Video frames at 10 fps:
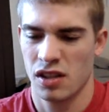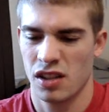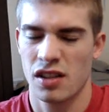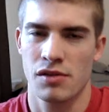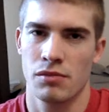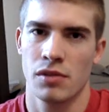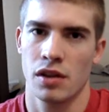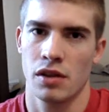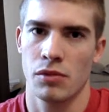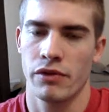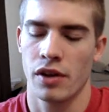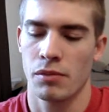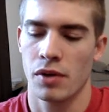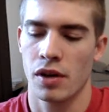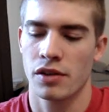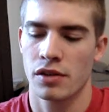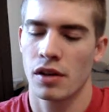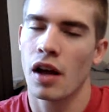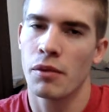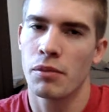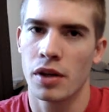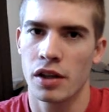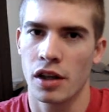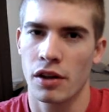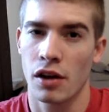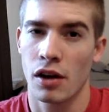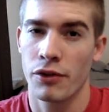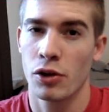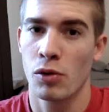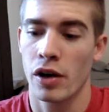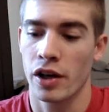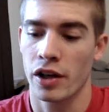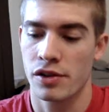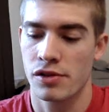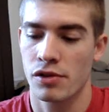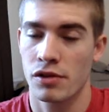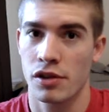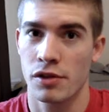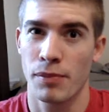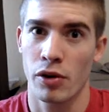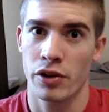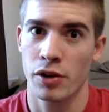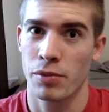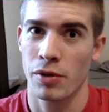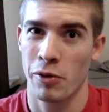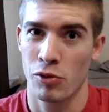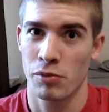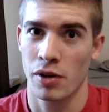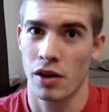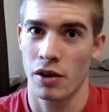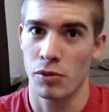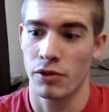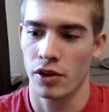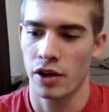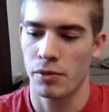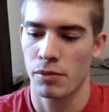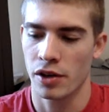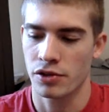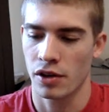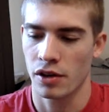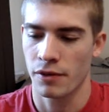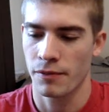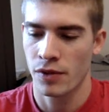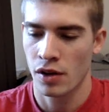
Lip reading: It doesn't really move that much. Admittedly though, if you were wearing a suit this bulky, you probably wouldn't be able to move your head much either.